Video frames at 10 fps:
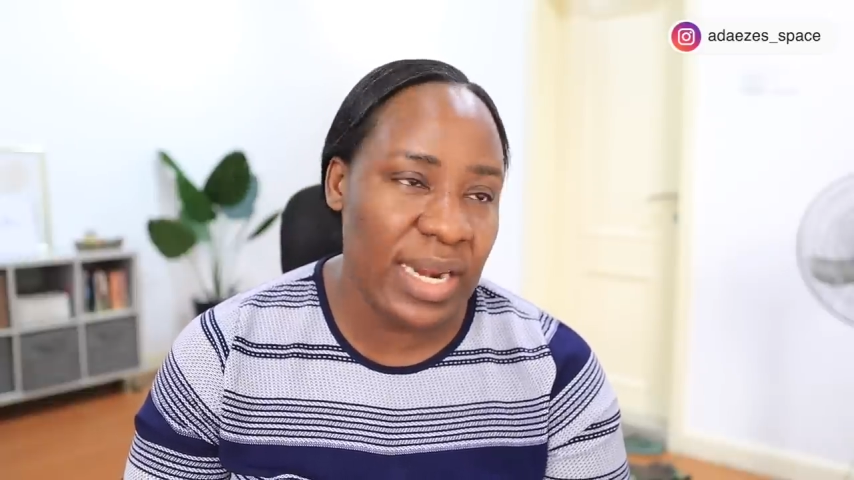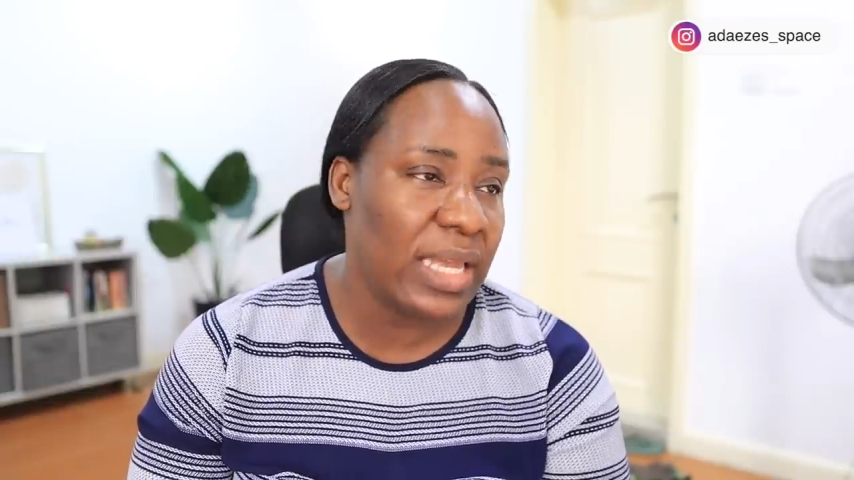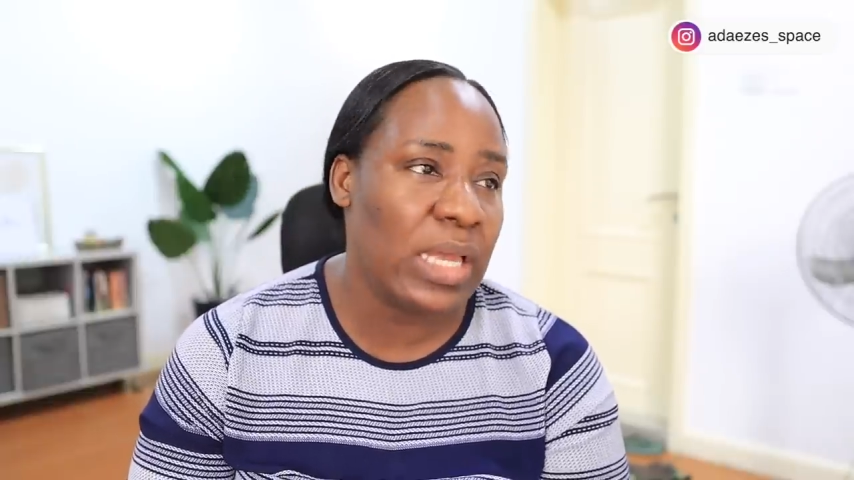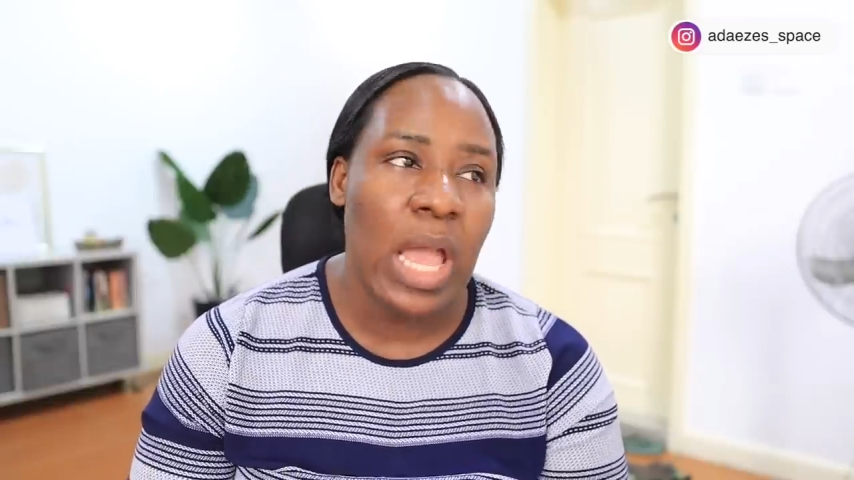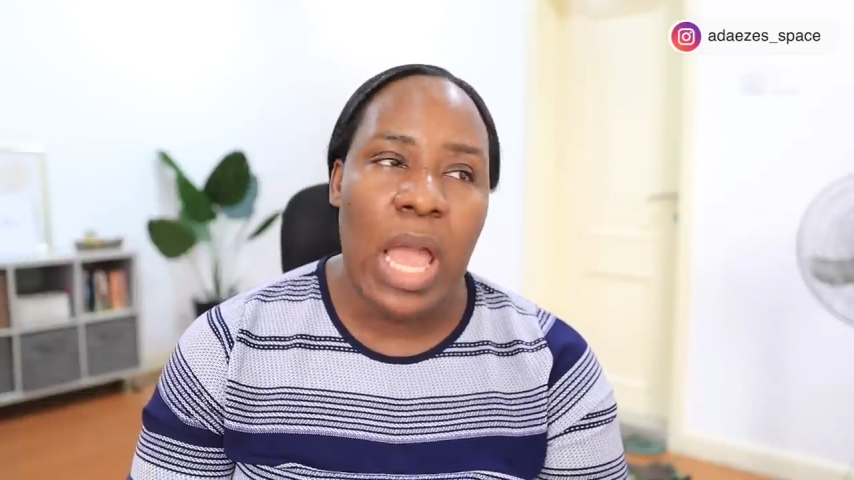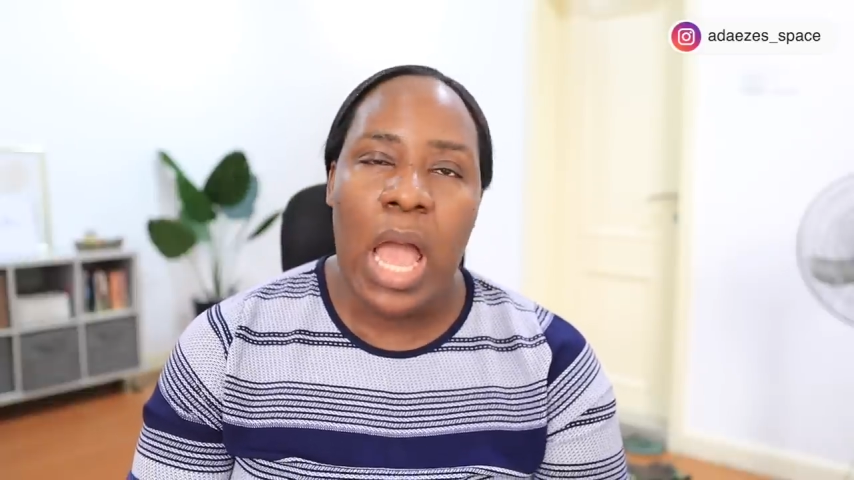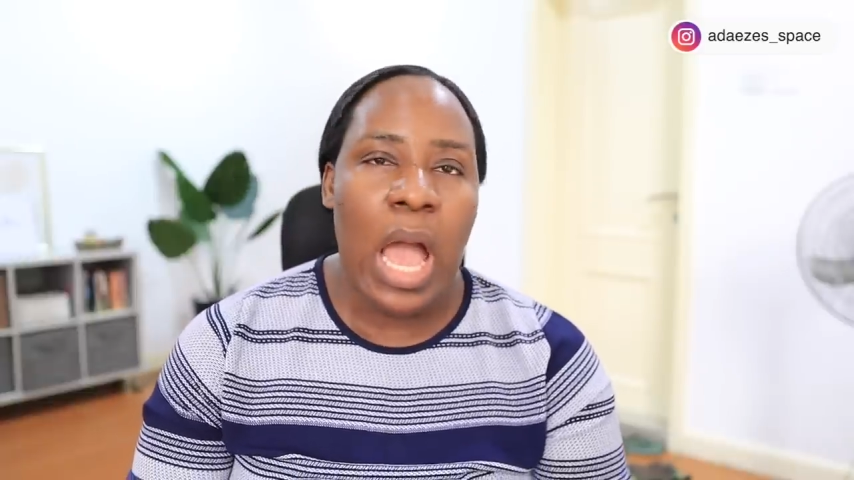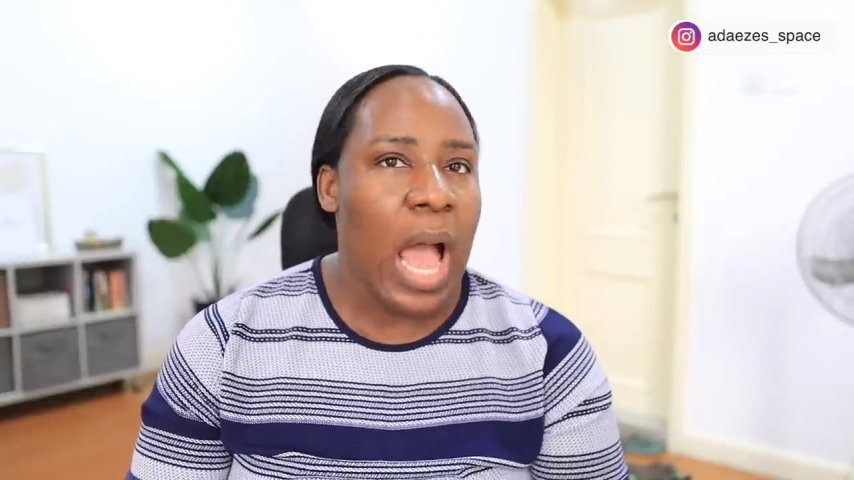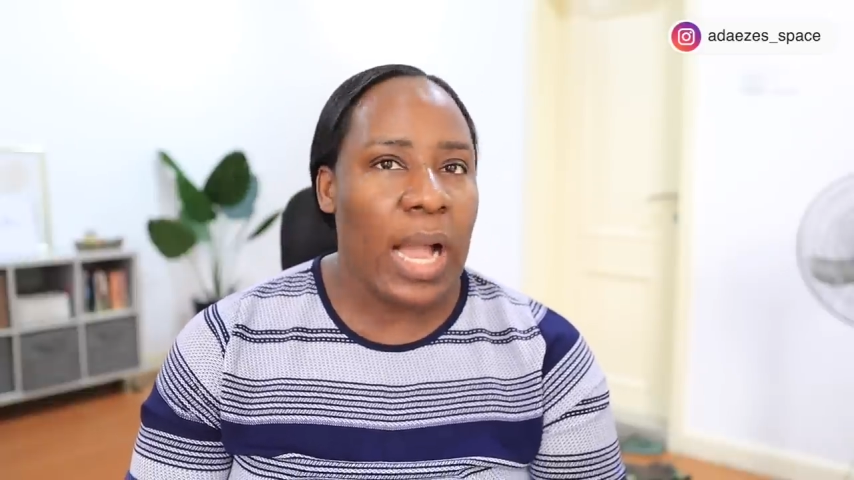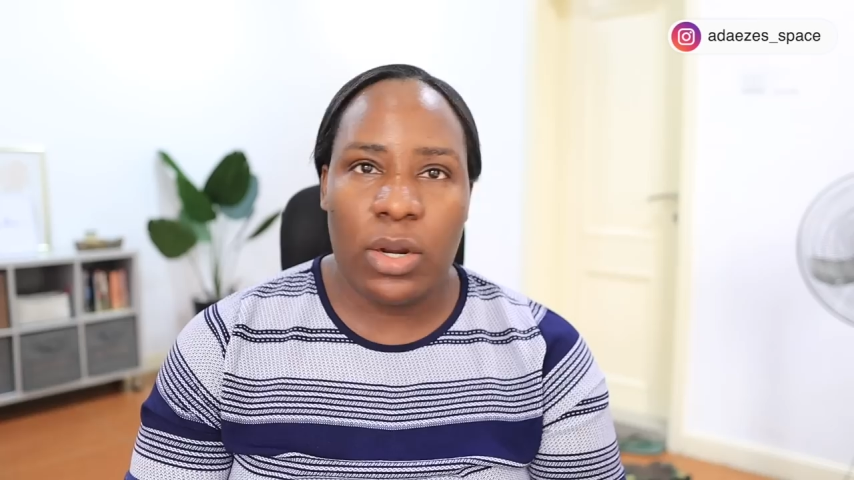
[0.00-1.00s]
Like
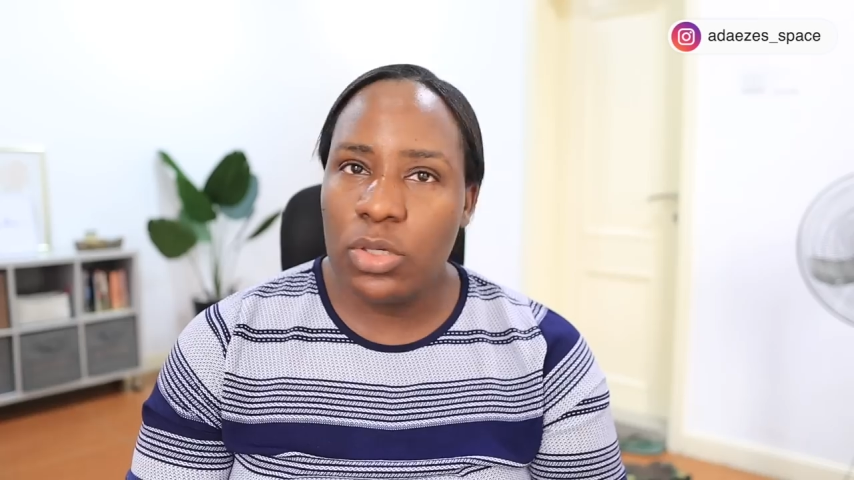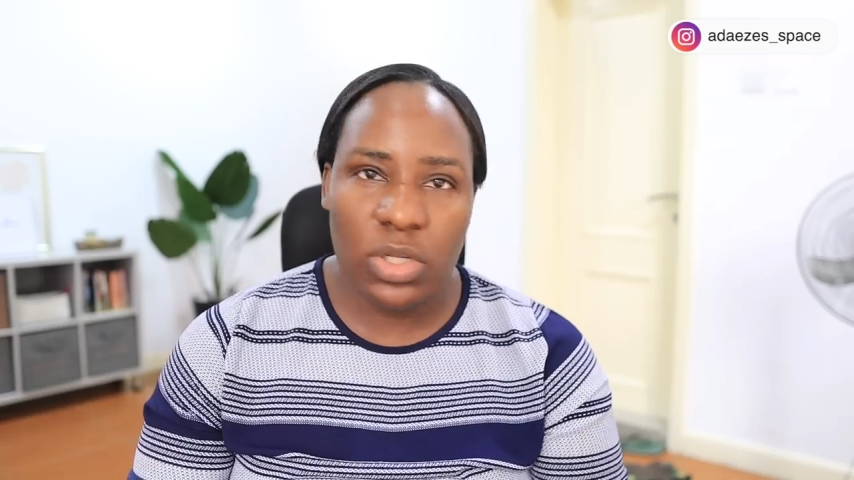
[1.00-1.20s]
I cannot